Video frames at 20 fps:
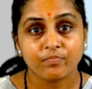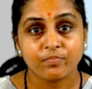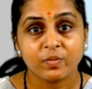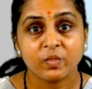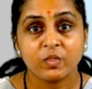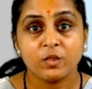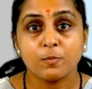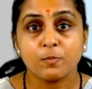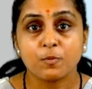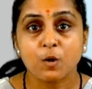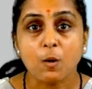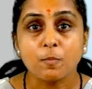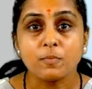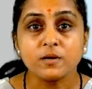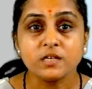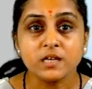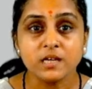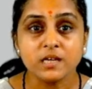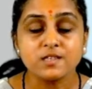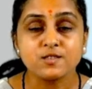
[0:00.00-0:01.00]
The
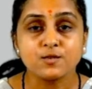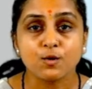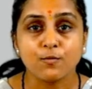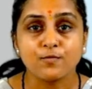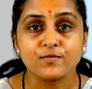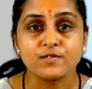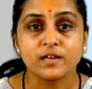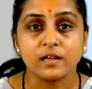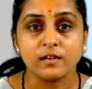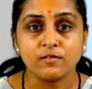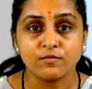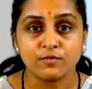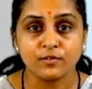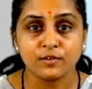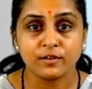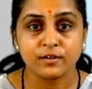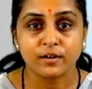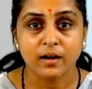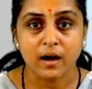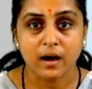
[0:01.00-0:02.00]
properties of sulfur
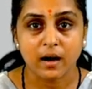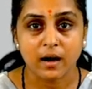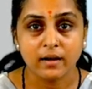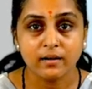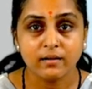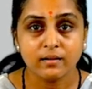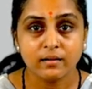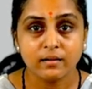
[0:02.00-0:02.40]
are